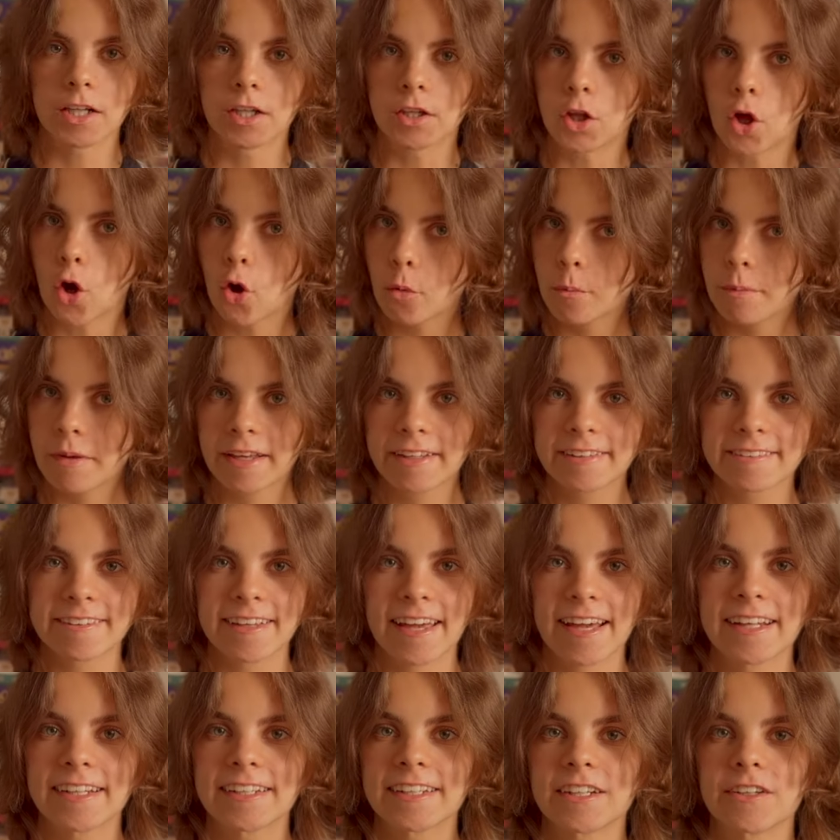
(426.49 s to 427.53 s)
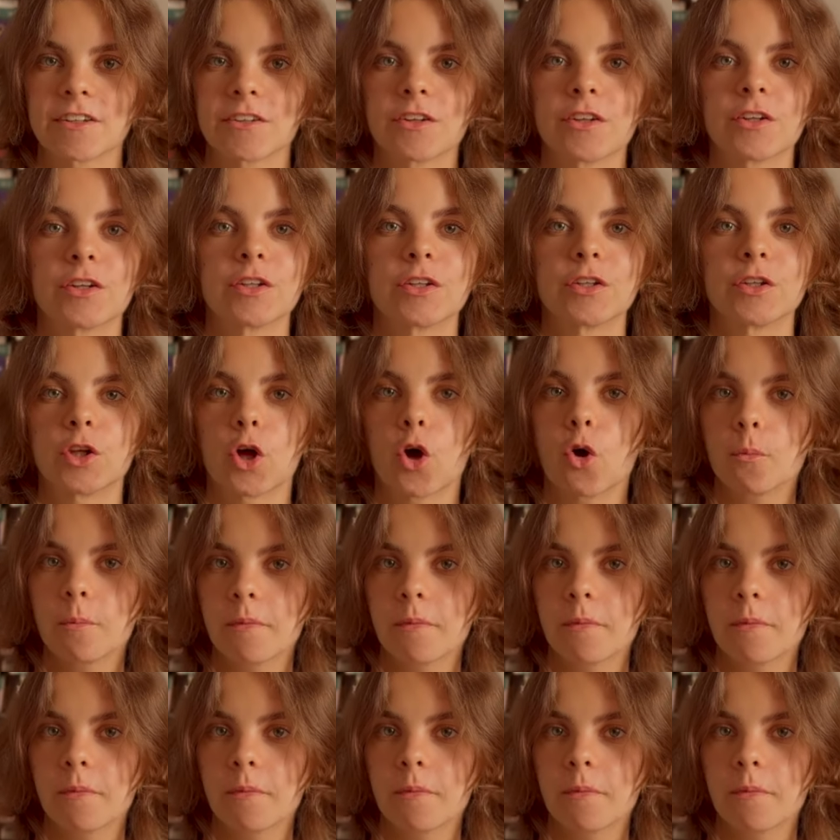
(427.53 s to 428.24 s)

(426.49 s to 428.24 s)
No big scandal, no